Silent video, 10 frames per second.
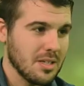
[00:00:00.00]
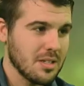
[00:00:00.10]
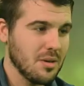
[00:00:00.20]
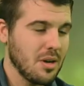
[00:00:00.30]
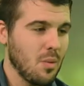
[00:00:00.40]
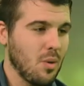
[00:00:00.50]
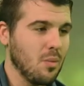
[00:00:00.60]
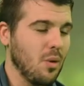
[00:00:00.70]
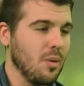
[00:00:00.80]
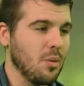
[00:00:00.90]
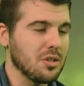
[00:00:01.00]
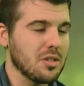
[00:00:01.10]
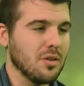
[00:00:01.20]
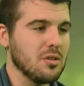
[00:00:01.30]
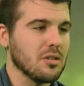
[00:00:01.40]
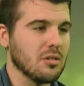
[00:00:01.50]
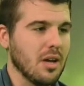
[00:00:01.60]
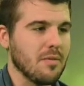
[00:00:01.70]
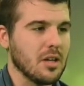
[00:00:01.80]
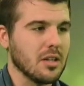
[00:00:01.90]
So you know, what does the future look
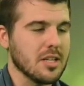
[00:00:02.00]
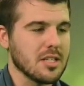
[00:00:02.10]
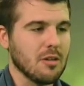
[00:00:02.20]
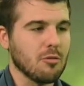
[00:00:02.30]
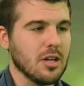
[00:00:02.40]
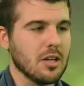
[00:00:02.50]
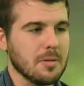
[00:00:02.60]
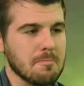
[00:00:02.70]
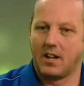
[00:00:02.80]
like for Cleethorpes really?